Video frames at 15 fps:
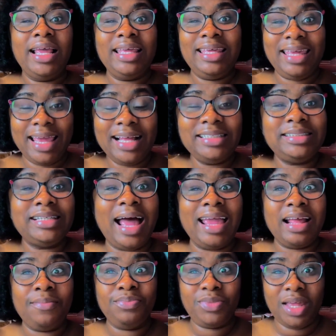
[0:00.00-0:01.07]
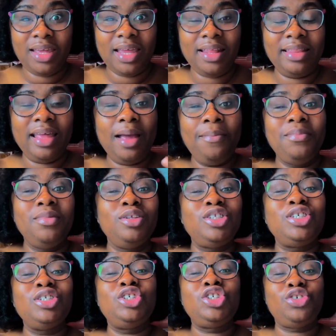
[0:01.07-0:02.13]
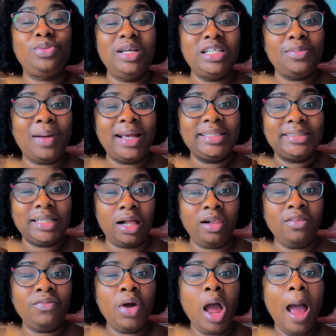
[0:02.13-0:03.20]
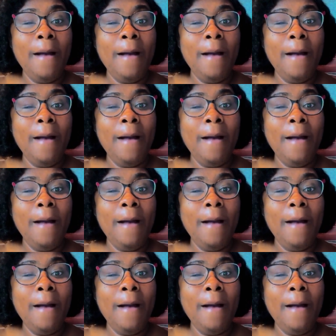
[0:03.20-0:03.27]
yes, I am taking them to treat myself,